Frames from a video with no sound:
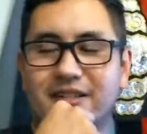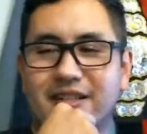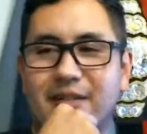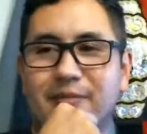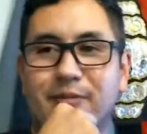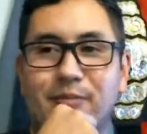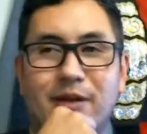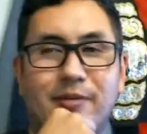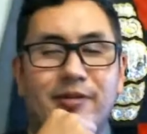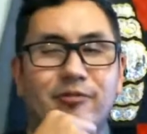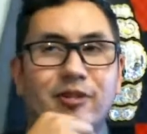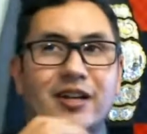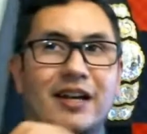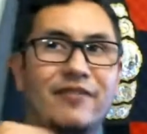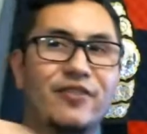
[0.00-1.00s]
I mean, maybe when
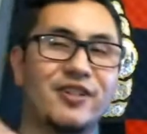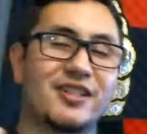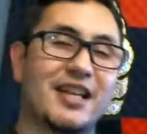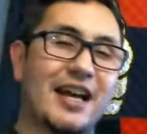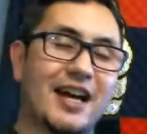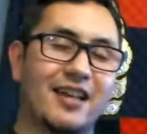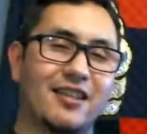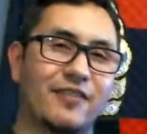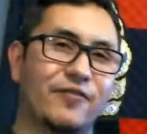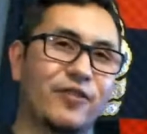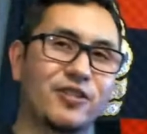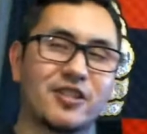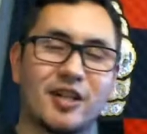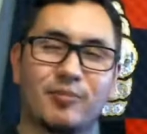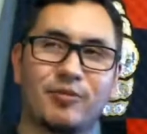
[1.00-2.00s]
I first had the
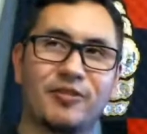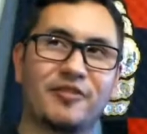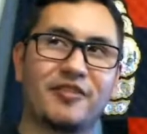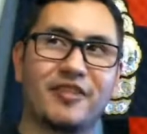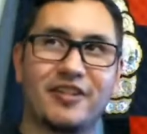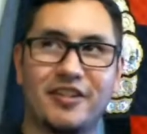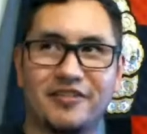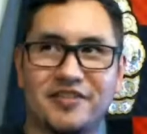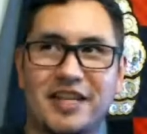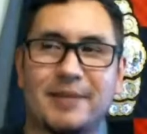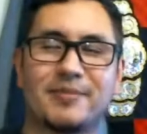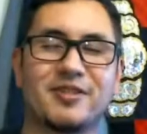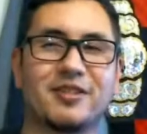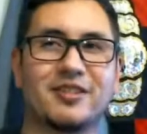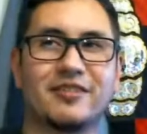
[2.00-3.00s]
first couple of
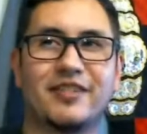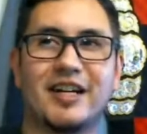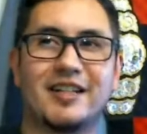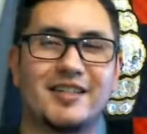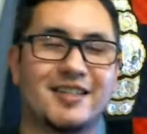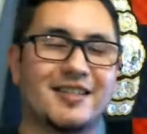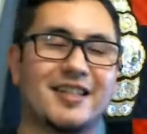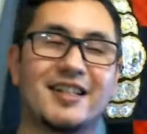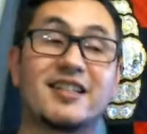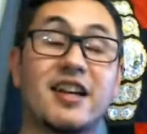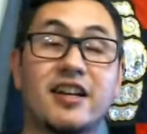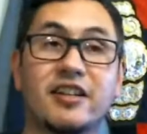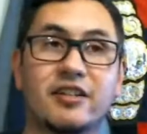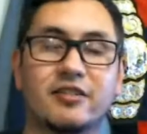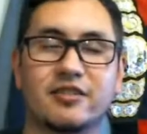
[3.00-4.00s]
Samsung devices like 10
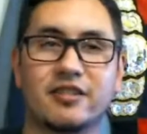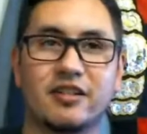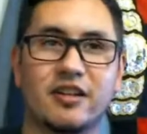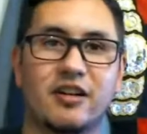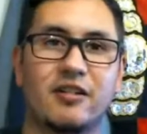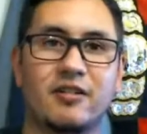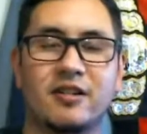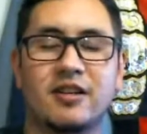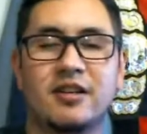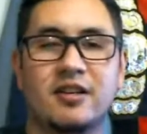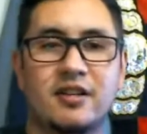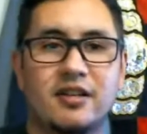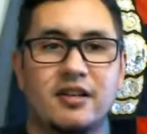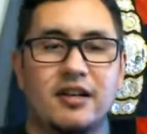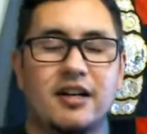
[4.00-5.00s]
years ago,
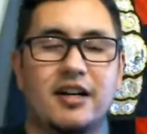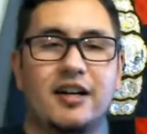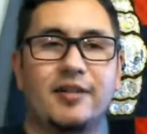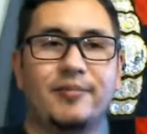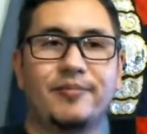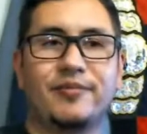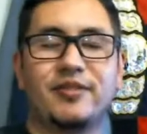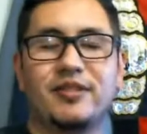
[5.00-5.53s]
I